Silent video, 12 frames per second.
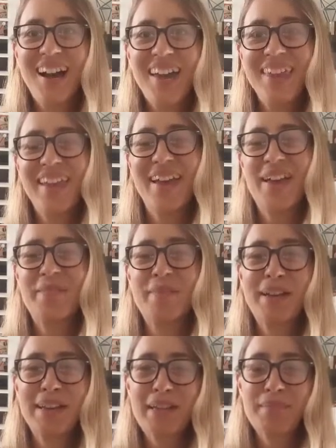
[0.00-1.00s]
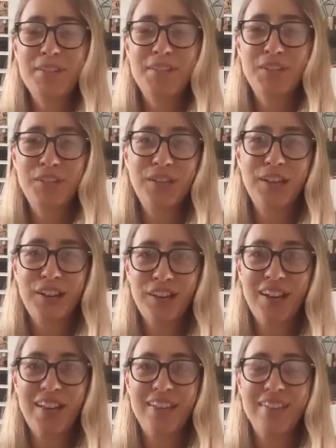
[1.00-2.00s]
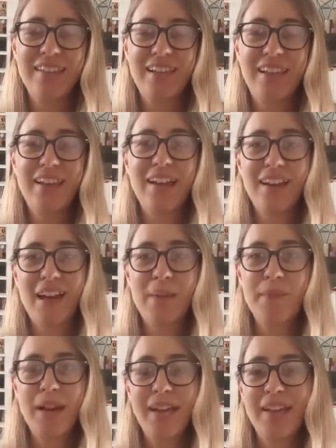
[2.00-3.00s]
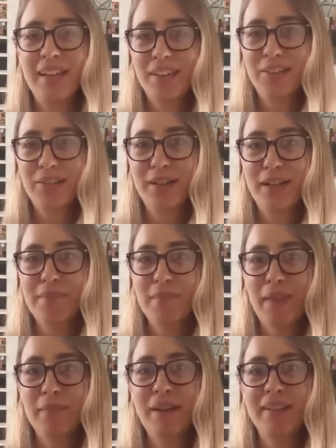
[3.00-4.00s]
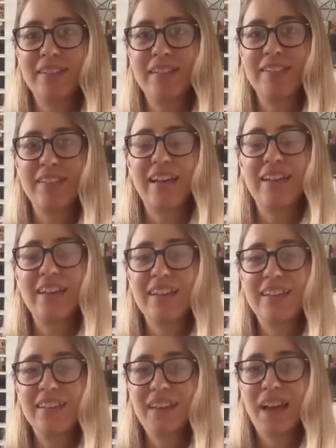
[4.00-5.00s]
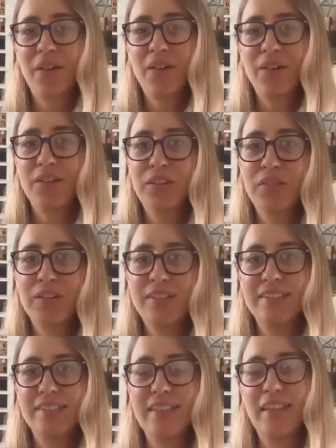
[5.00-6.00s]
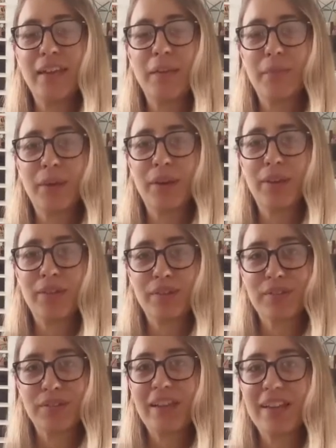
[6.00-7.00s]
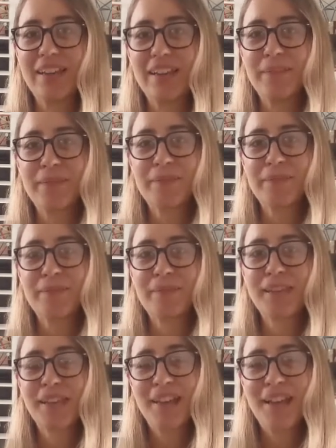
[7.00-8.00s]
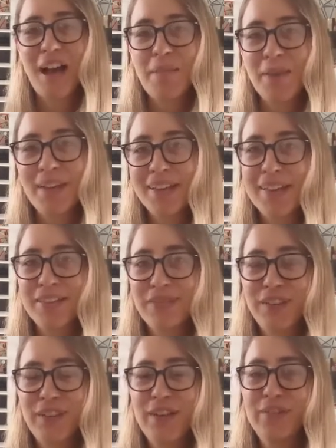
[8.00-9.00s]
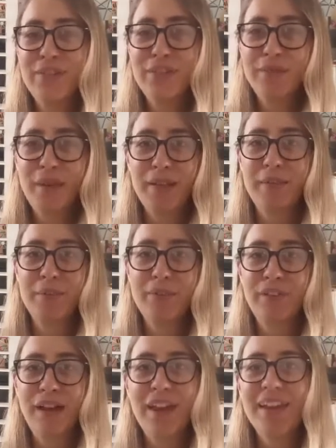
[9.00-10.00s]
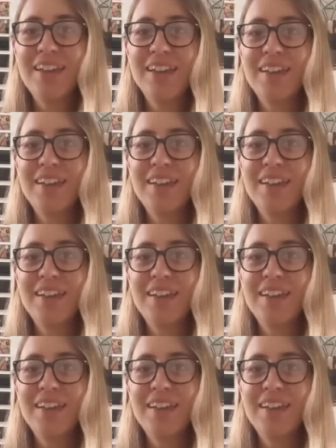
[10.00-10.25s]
Hi there, my name is Julia Collins and I am a lecturer in mathematics at Edith Cowan University in Perth, Australia. I'm making this video for the Maths Buffet